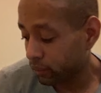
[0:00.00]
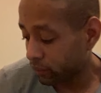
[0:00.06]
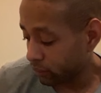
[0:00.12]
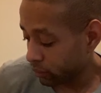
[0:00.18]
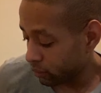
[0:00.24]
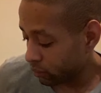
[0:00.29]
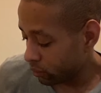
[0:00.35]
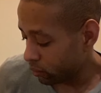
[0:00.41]

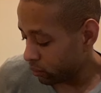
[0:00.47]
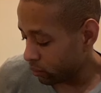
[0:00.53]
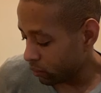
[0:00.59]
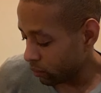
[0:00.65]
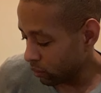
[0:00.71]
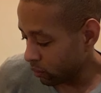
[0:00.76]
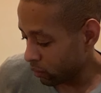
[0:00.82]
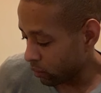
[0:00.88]

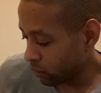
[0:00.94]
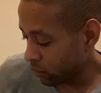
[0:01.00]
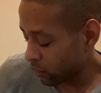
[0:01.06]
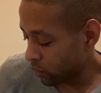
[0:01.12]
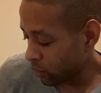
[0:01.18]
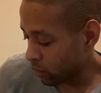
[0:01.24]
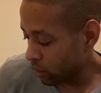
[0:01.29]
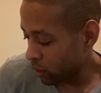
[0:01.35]

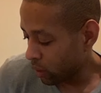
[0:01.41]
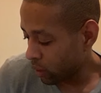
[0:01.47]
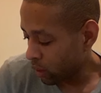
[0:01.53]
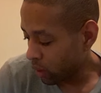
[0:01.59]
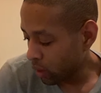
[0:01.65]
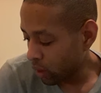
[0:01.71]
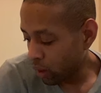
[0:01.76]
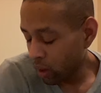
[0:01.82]

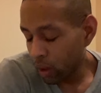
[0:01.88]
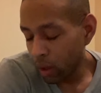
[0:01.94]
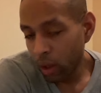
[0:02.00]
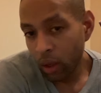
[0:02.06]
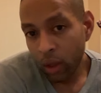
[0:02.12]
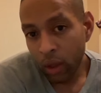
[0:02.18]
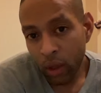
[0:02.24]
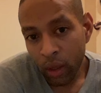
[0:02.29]

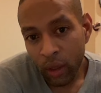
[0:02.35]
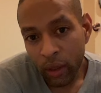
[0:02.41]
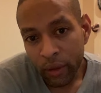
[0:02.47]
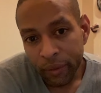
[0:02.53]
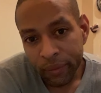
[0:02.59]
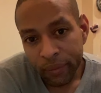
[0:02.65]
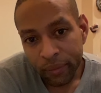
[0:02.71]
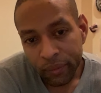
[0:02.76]

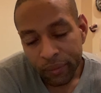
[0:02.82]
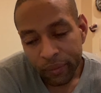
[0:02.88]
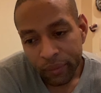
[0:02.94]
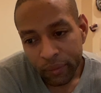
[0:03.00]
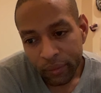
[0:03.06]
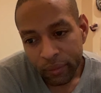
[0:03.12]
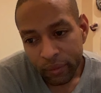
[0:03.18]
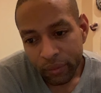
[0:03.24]

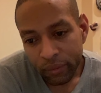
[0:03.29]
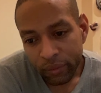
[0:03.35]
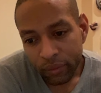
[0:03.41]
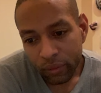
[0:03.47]
[no speech]